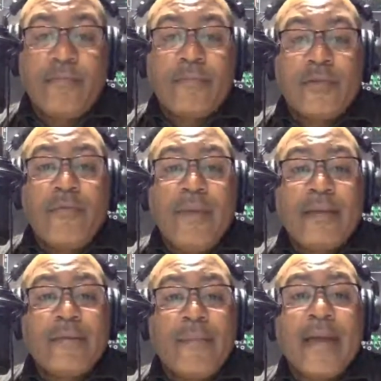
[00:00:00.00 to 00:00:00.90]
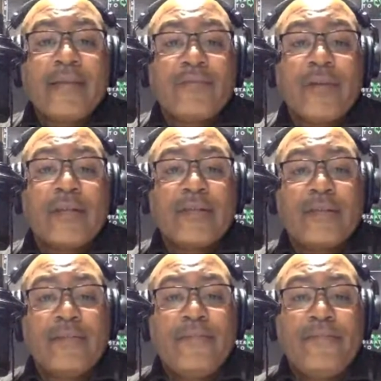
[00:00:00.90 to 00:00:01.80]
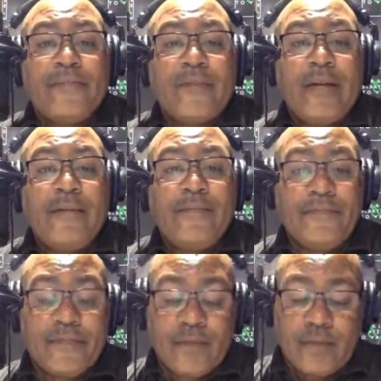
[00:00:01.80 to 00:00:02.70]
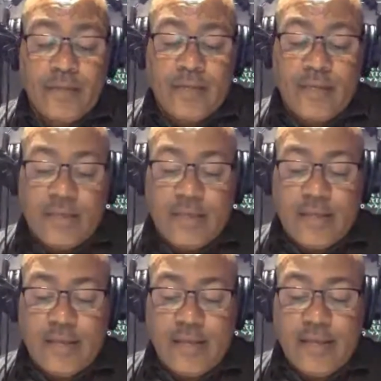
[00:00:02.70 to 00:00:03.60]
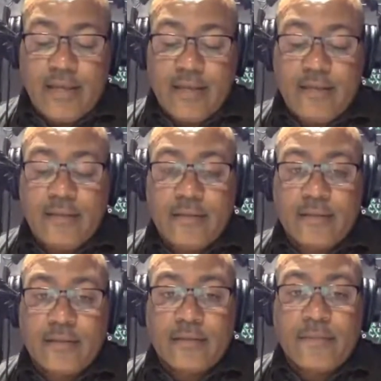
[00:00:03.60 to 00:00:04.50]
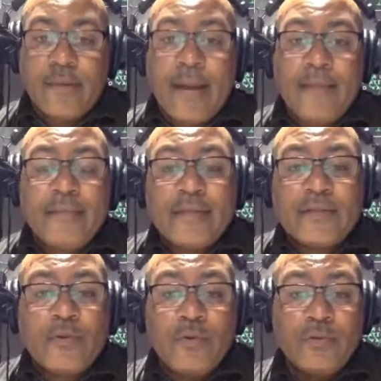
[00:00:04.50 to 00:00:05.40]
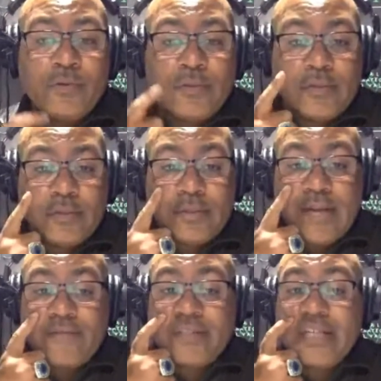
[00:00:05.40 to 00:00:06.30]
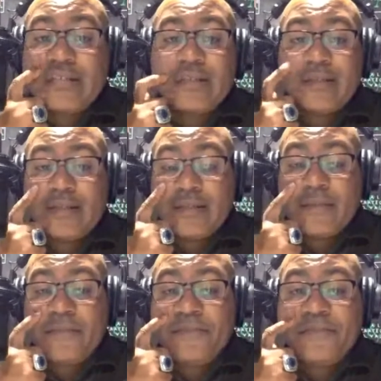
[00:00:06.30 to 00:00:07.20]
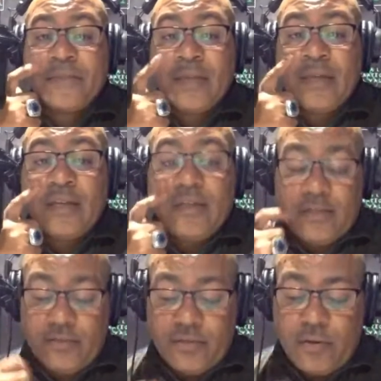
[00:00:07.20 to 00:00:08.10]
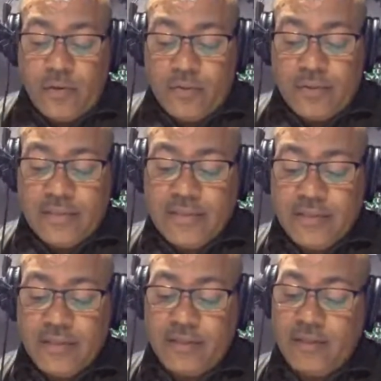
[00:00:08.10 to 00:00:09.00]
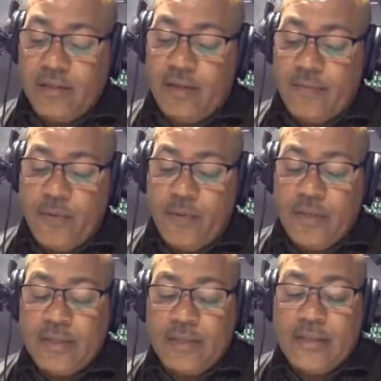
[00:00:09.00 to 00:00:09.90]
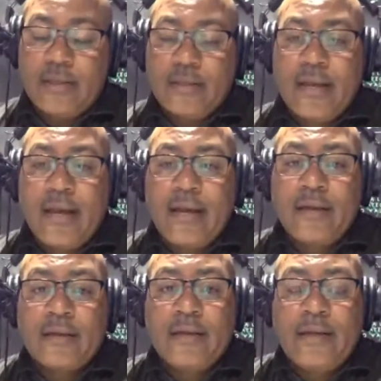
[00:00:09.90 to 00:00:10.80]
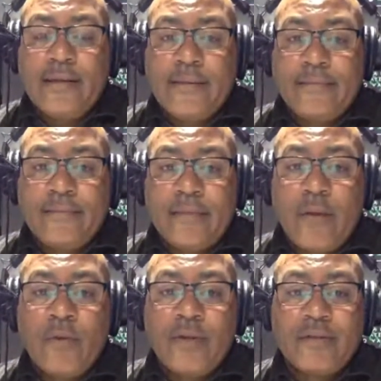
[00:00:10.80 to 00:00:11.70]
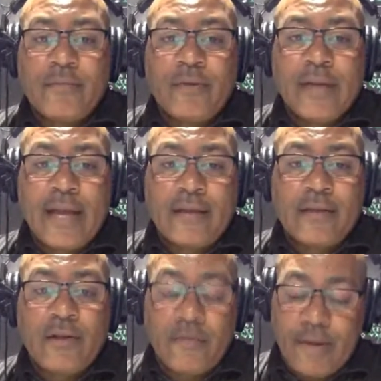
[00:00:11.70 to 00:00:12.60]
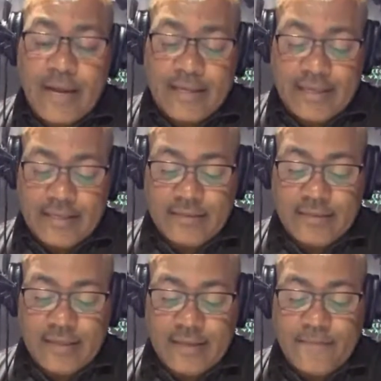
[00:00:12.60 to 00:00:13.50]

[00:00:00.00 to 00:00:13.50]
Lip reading: make the banks rich, right? And the problem is school never teaches this. So this is just a point that I wanted to bring out in our podcast today.